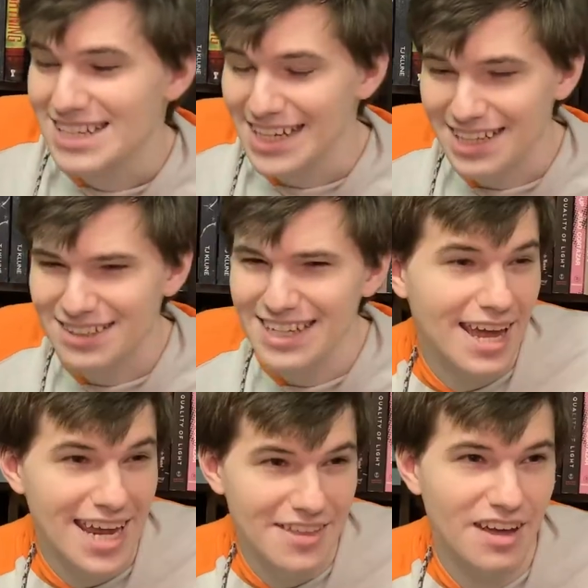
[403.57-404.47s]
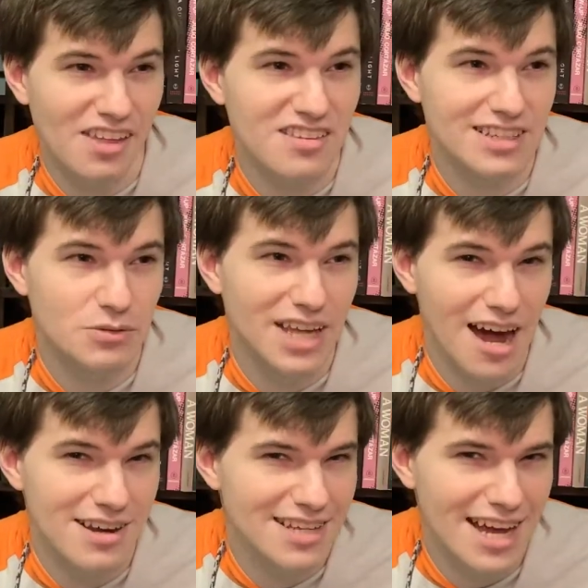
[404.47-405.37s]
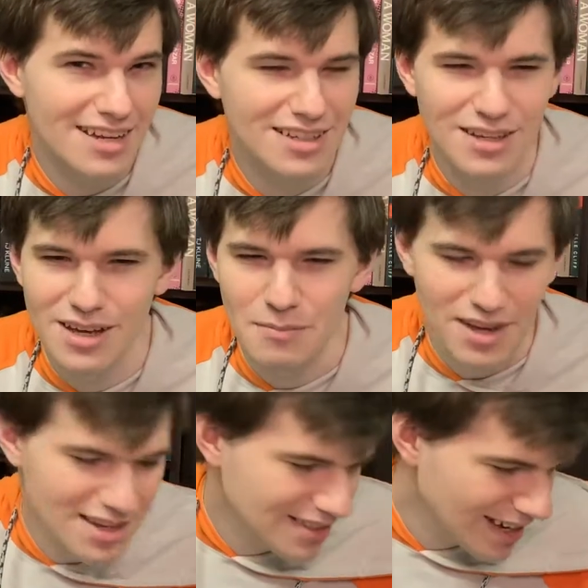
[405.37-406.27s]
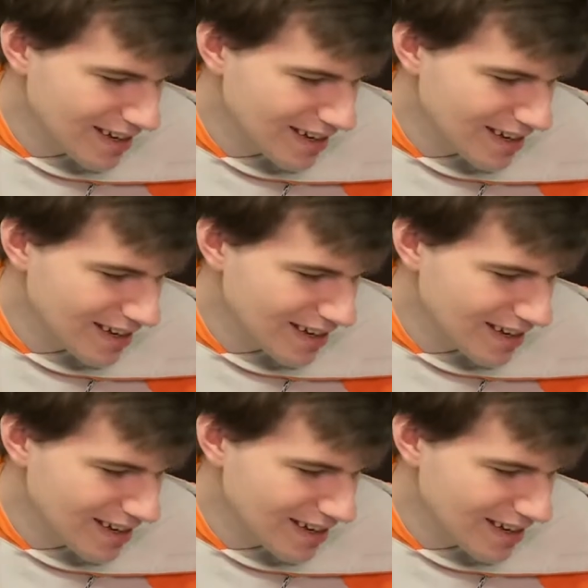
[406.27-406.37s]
technically anything on this list would count as that because